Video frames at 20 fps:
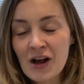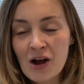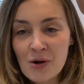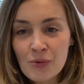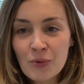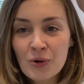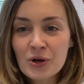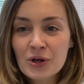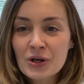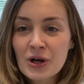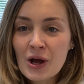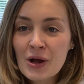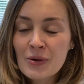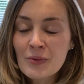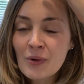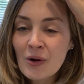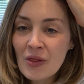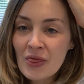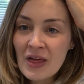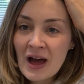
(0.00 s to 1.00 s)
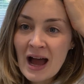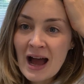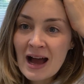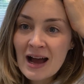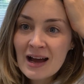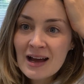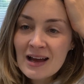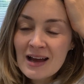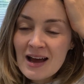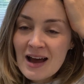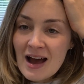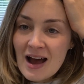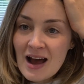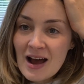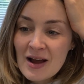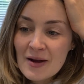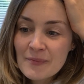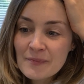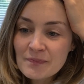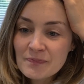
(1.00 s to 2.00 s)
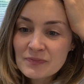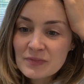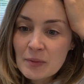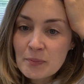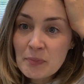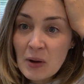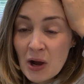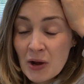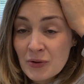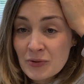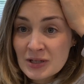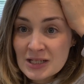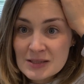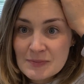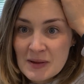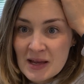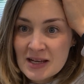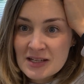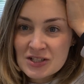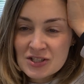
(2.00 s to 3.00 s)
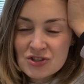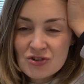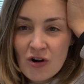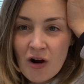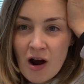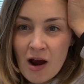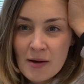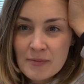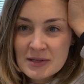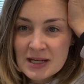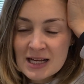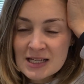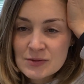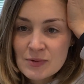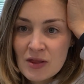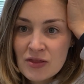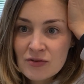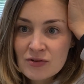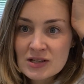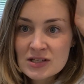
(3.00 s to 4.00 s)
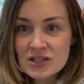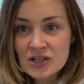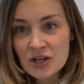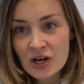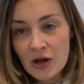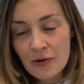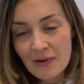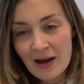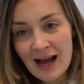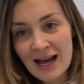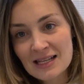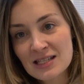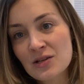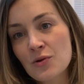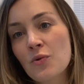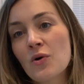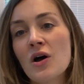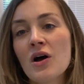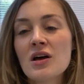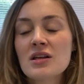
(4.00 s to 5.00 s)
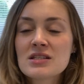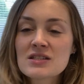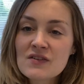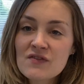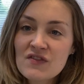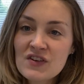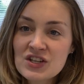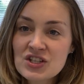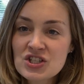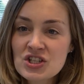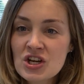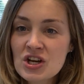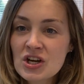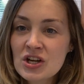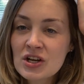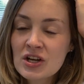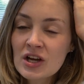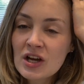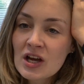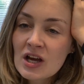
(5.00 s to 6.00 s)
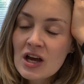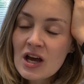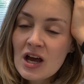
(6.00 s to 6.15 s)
I want to know what that bone is being described as, whether it's, you know, adequate, sufficient,